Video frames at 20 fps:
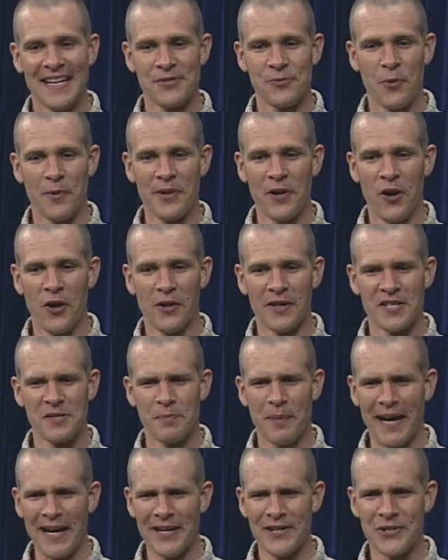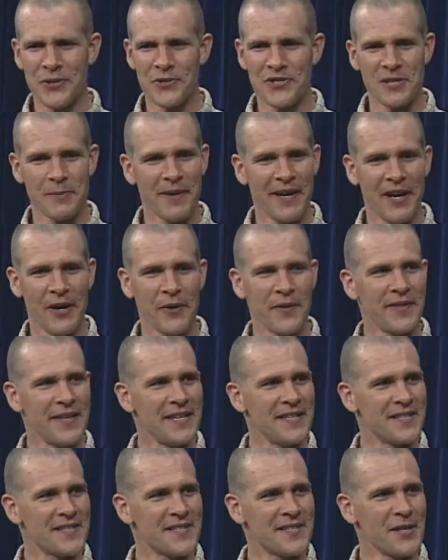That's what we all aspire to somehow in
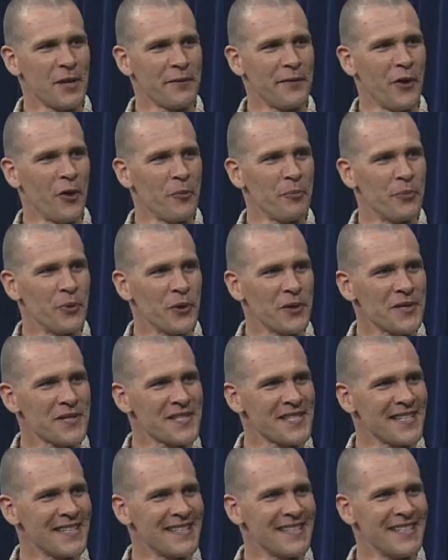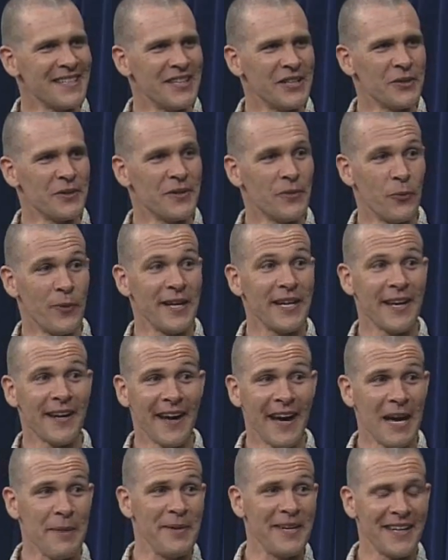these self-help books and, when
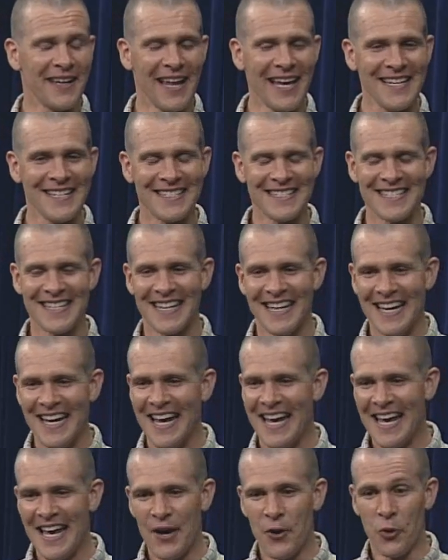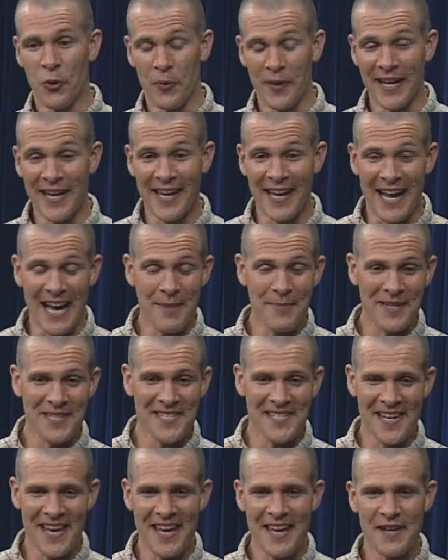can I be enlightened? Or when can I be
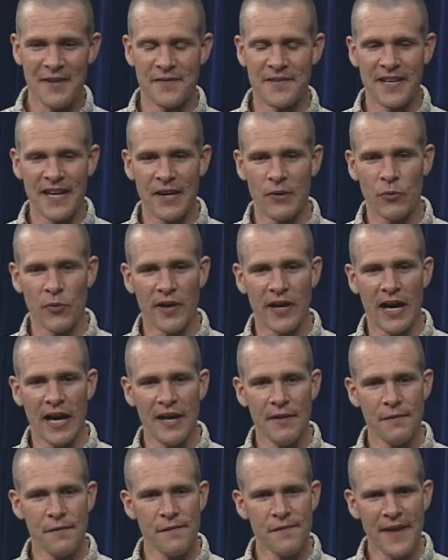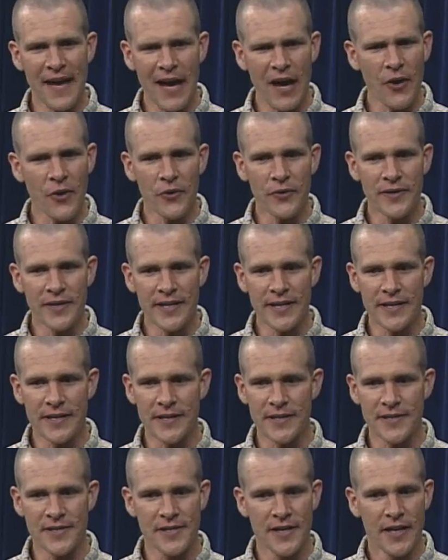saved? And what I've found
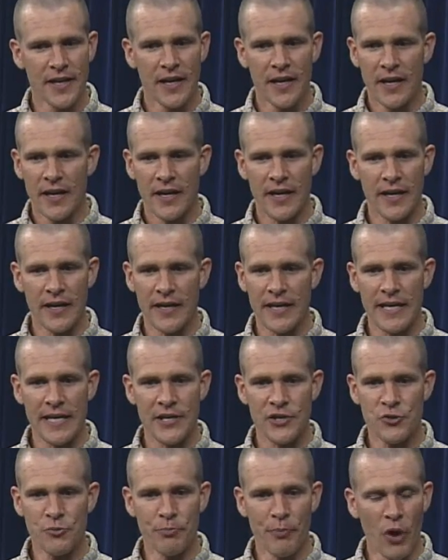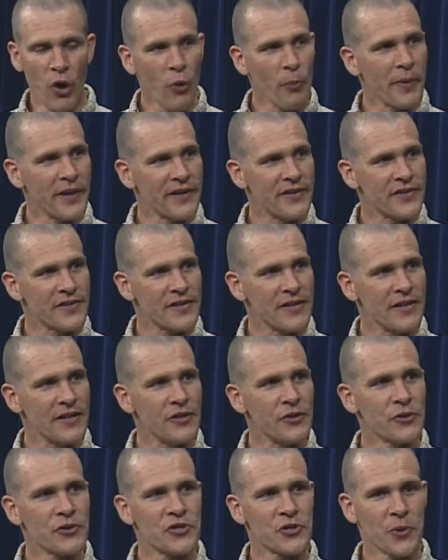is each moment,
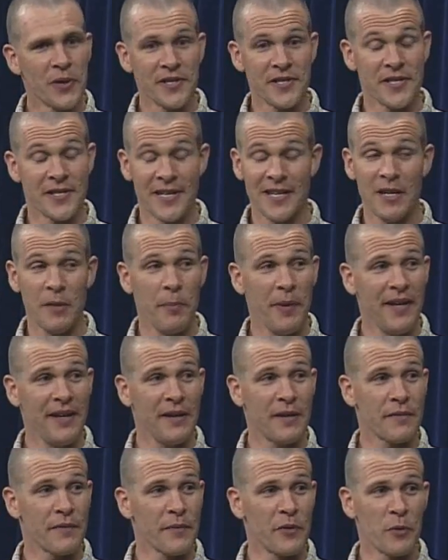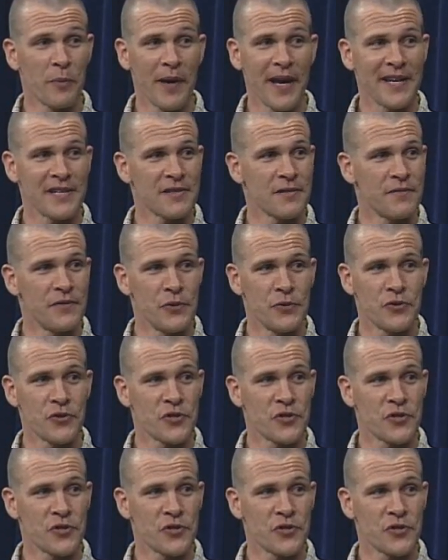your choice is independent from your past and